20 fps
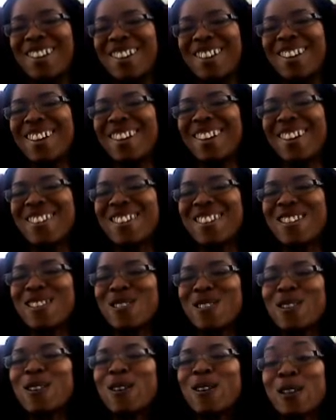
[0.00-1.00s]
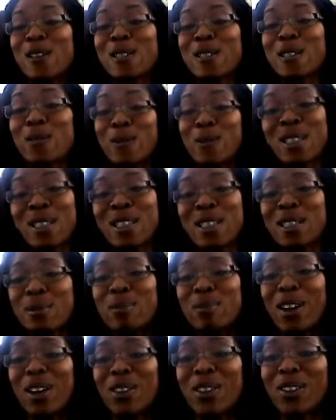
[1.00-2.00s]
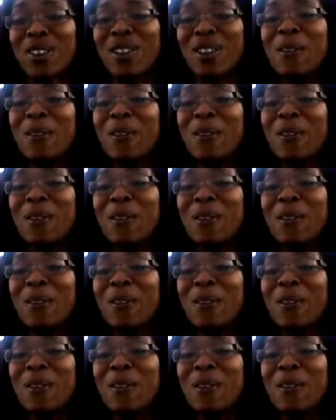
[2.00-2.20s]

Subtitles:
because it was his mother.